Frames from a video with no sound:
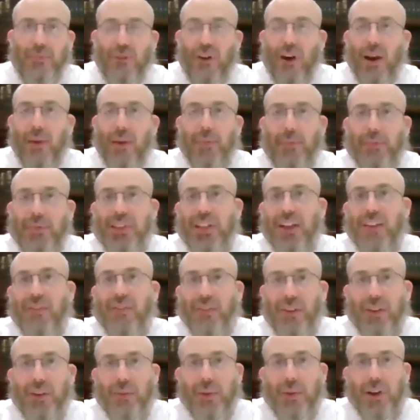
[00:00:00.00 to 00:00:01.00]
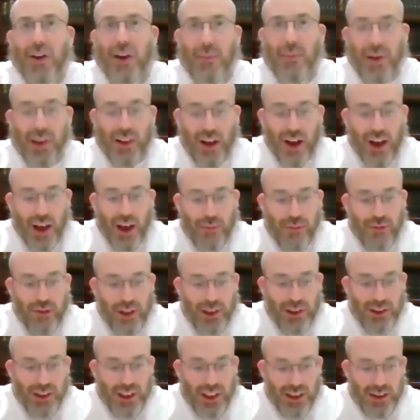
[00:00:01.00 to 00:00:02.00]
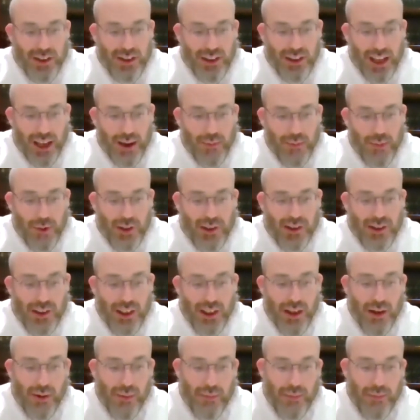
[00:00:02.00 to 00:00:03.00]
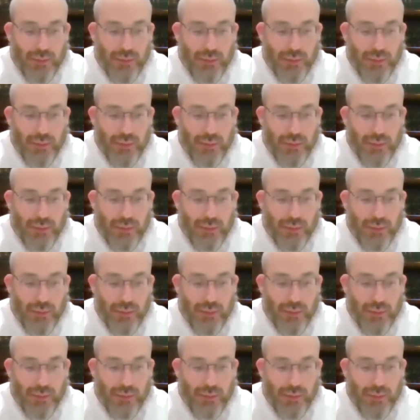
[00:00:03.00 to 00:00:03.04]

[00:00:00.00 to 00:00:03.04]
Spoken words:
bribed himself into becoming the high priest. His name was